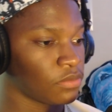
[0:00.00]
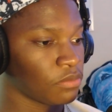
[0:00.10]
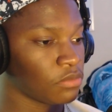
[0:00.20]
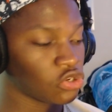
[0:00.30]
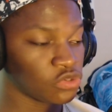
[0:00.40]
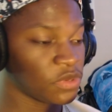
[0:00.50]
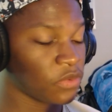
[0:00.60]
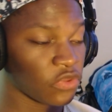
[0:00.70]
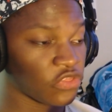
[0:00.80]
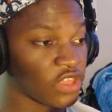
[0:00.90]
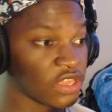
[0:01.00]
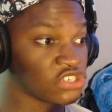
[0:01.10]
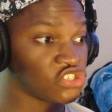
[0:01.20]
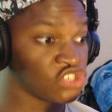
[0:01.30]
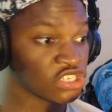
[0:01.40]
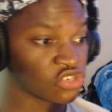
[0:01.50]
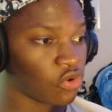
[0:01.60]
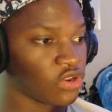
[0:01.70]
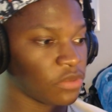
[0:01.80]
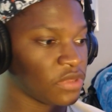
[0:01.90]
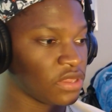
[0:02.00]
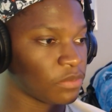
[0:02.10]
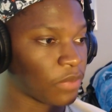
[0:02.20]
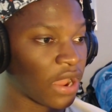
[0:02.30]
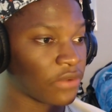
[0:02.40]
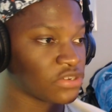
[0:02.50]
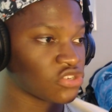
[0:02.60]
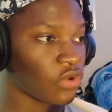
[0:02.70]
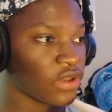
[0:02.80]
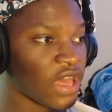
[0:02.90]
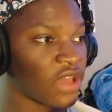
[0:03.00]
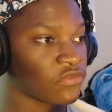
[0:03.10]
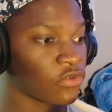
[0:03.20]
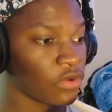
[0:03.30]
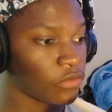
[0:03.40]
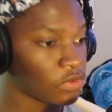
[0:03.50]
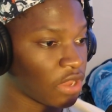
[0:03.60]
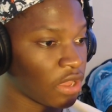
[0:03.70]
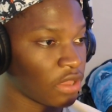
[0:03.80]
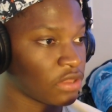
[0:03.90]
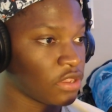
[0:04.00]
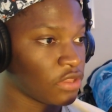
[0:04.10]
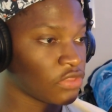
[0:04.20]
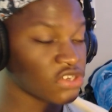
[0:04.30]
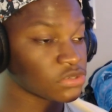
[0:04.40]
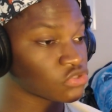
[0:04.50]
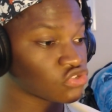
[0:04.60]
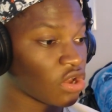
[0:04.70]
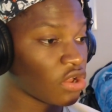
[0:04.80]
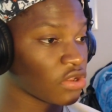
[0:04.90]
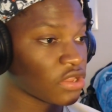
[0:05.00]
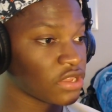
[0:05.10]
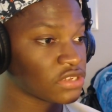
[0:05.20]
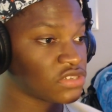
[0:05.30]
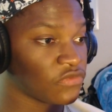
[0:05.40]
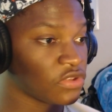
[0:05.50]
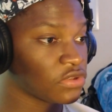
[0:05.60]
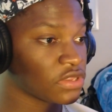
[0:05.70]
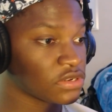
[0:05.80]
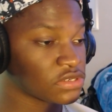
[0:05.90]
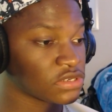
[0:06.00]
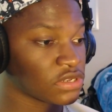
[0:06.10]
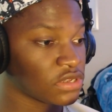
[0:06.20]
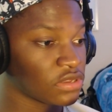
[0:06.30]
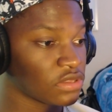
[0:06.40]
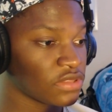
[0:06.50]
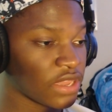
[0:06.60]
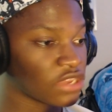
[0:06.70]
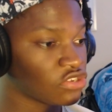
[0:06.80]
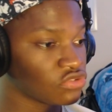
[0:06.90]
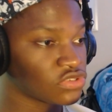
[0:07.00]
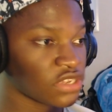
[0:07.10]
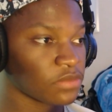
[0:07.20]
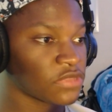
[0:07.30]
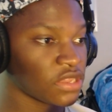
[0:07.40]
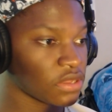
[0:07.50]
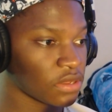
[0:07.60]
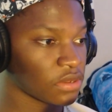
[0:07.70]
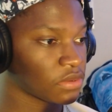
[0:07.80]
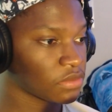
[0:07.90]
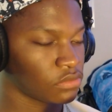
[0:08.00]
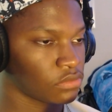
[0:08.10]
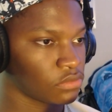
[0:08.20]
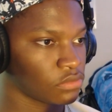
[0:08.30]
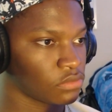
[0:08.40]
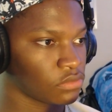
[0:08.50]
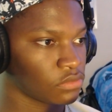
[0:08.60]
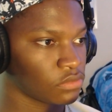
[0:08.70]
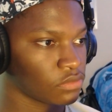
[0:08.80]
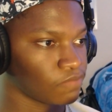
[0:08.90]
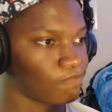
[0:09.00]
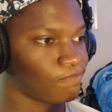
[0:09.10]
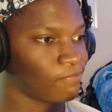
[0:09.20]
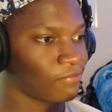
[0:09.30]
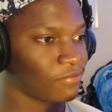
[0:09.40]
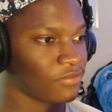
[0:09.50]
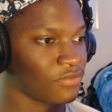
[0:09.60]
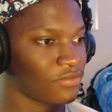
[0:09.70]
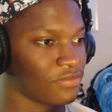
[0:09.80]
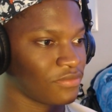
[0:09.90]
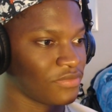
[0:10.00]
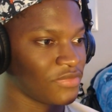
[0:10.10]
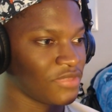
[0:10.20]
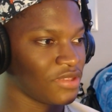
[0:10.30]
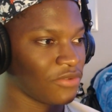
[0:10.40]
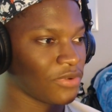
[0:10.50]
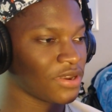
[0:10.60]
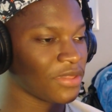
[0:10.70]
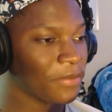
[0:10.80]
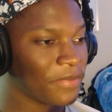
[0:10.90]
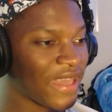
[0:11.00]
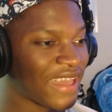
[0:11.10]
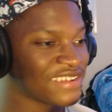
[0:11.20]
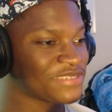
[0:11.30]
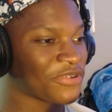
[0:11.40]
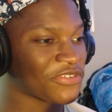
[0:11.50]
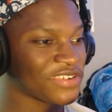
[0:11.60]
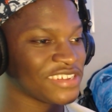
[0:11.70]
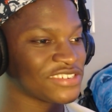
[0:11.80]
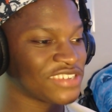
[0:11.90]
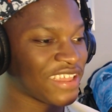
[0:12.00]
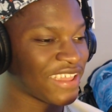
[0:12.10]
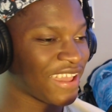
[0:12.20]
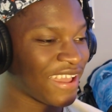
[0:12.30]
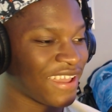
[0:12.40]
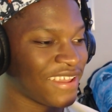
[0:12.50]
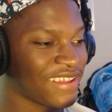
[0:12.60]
Most people would think it's just going to be pirates going after it. Well, nah, there's some strong civilians that could do something. One of the baddest marines they got.